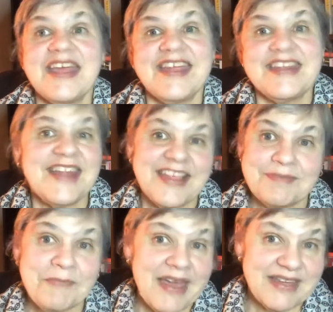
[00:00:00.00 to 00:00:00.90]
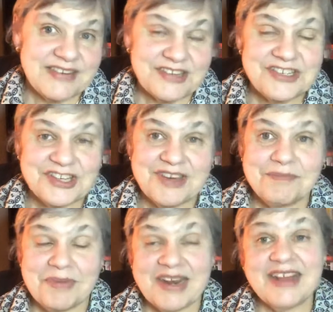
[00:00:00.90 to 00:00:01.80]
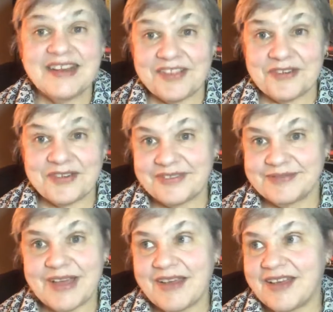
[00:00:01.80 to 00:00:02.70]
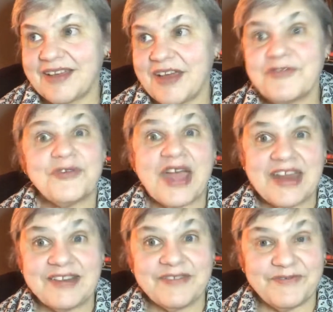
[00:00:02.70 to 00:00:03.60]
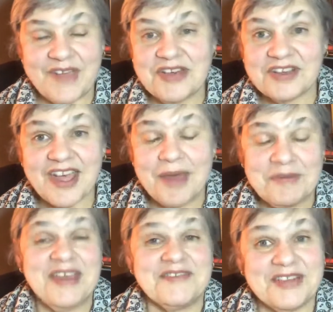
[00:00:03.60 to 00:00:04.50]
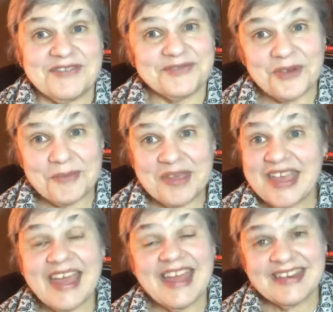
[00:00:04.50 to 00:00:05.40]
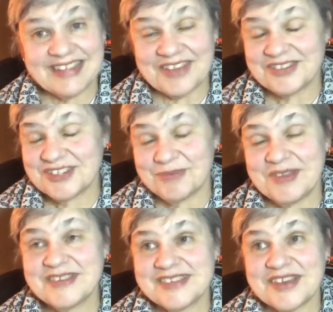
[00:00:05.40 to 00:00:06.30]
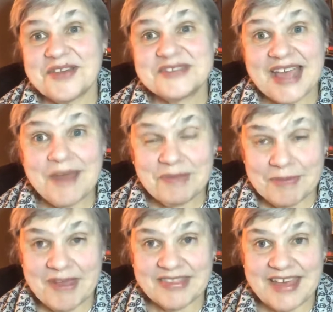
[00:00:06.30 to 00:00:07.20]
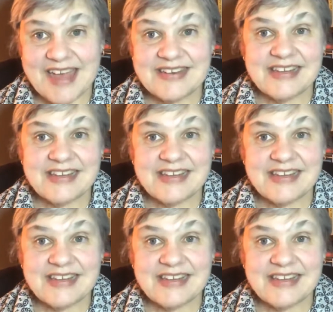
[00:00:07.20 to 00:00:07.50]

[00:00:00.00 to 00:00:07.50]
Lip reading: Not my edition, but another, a friend found a copy of it for me and gave it to me, so I was happy about that.